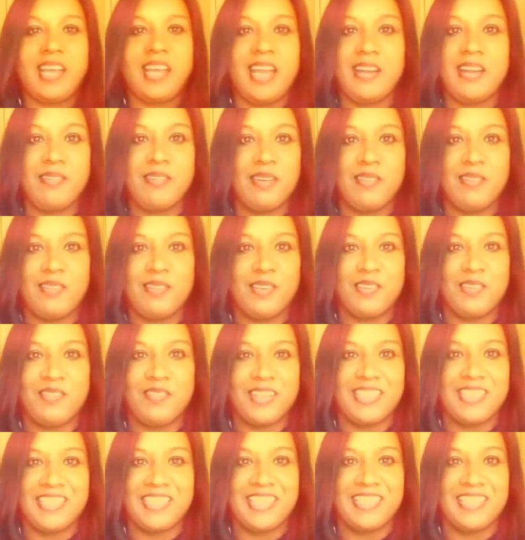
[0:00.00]
I don't even know if
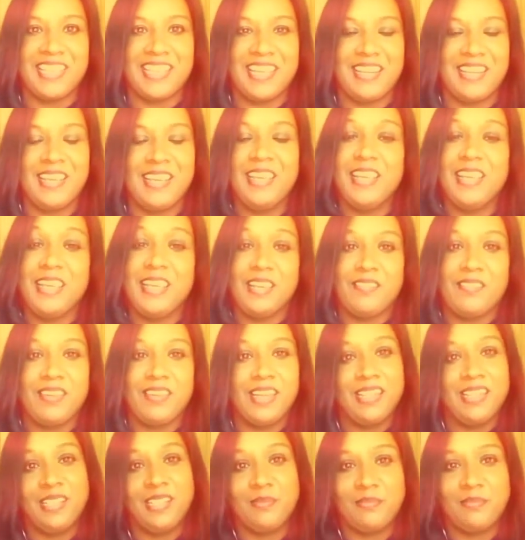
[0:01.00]
I said that. If
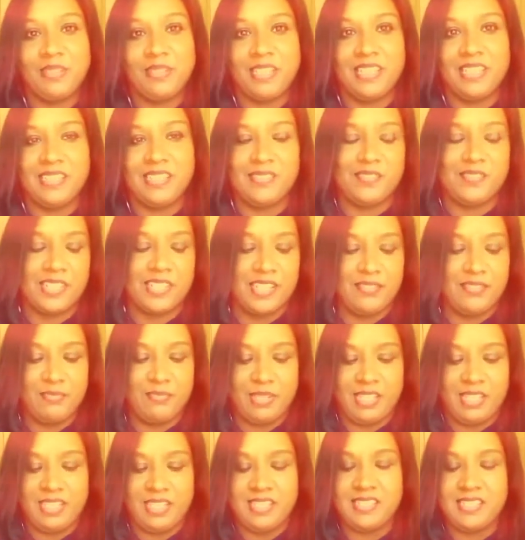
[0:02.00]
I did, please forgive
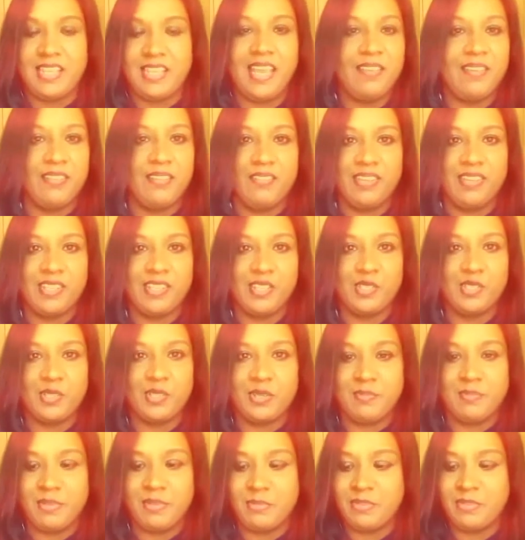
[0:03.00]
me because I have a very
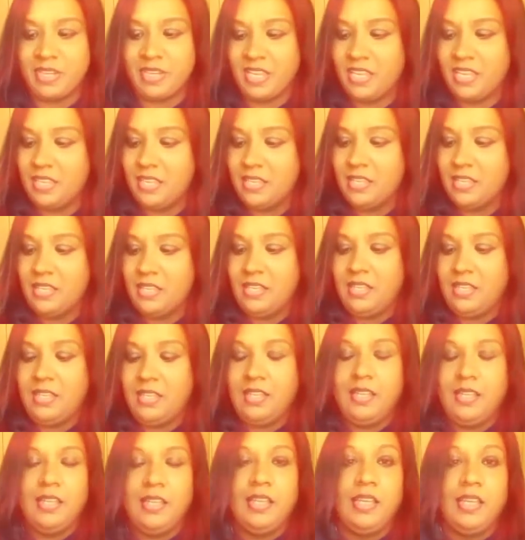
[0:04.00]
short memory.
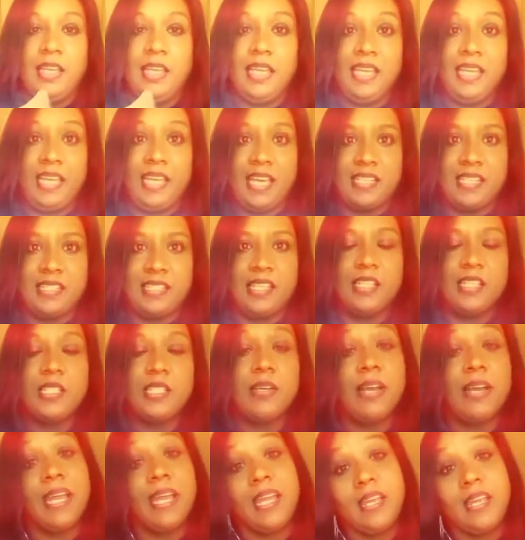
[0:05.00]
Yes,
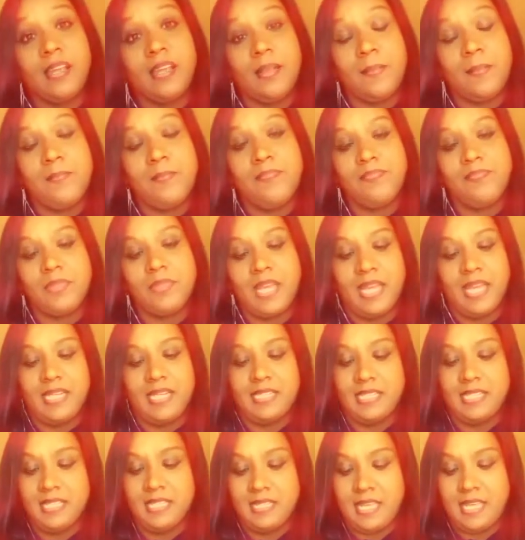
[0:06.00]
so I
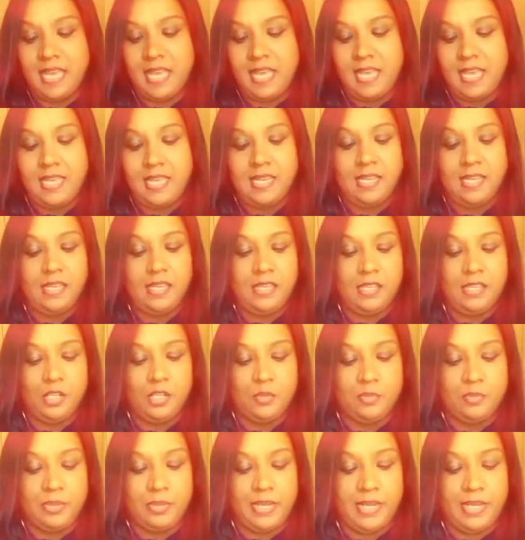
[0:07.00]
did that. You
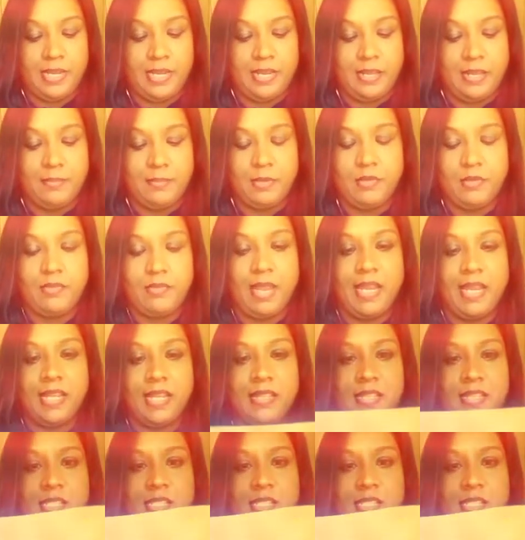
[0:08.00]
print it up, you write it.